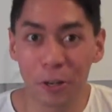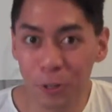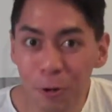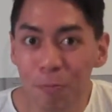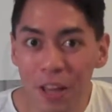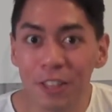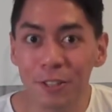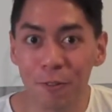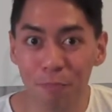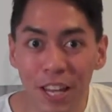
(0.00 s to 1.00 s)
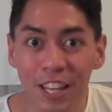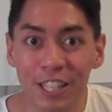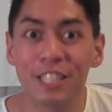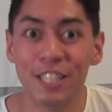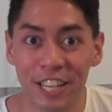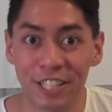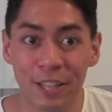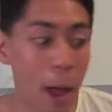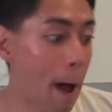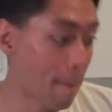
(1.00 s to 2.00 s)
two methods of making this
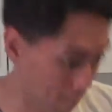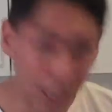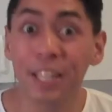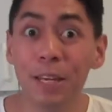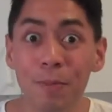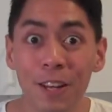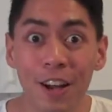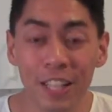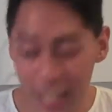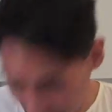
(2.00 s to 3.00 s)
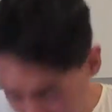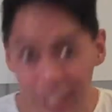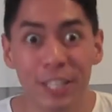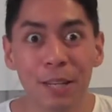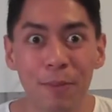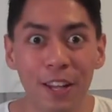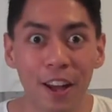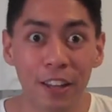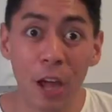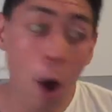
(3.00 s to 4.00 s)
dish. Pakki biryani and Kacchi
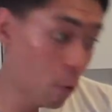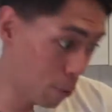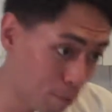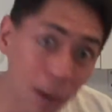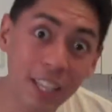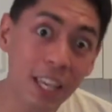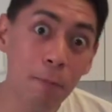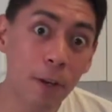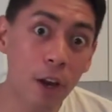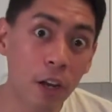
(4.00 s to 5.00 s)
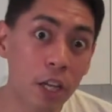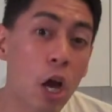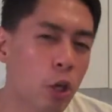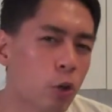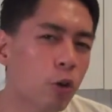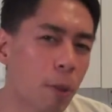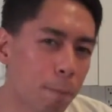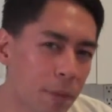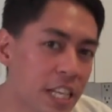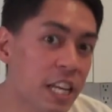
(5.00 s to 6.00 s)
biryani. With Pakki biryani, you cook the
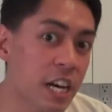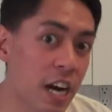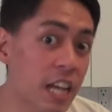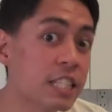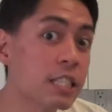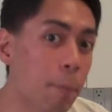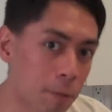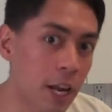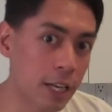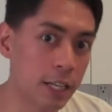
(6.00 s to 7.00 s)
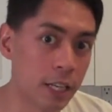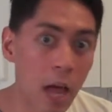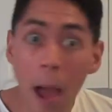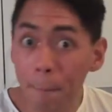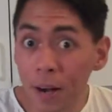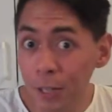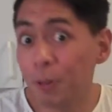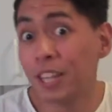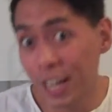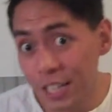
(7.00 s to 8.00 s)
meat and rice separately. But
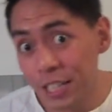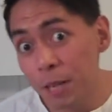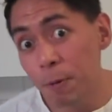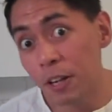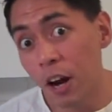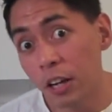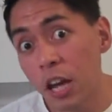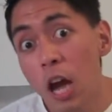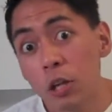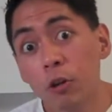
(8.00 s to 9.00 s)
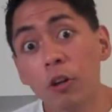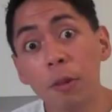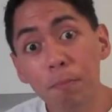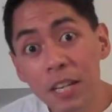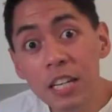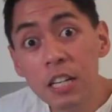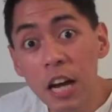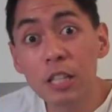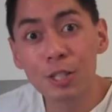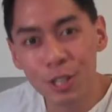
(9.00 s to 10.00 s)
with Kacchi biryani, you cook the meat and
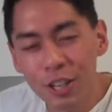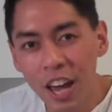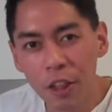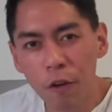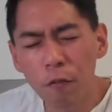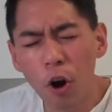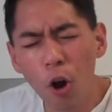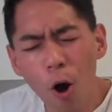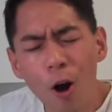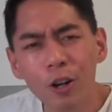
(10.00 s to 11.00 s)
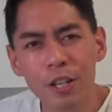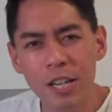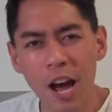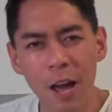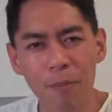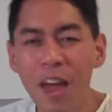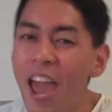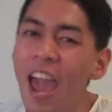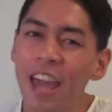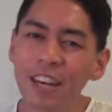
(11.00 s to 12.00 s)
rice together for a longer time.
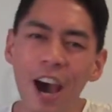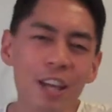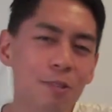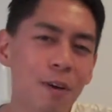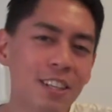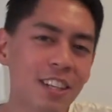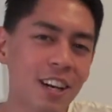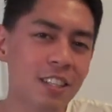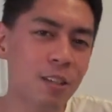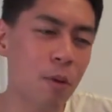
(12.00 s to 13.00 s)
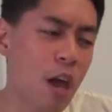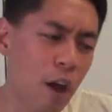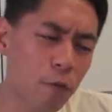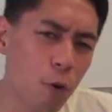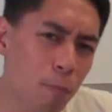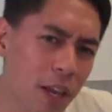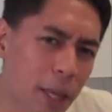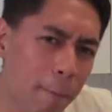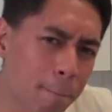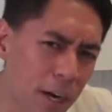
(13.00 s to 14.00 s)
In Hyderabadi custom, if you're
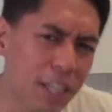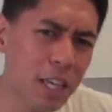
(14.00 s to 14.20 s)
making Pakki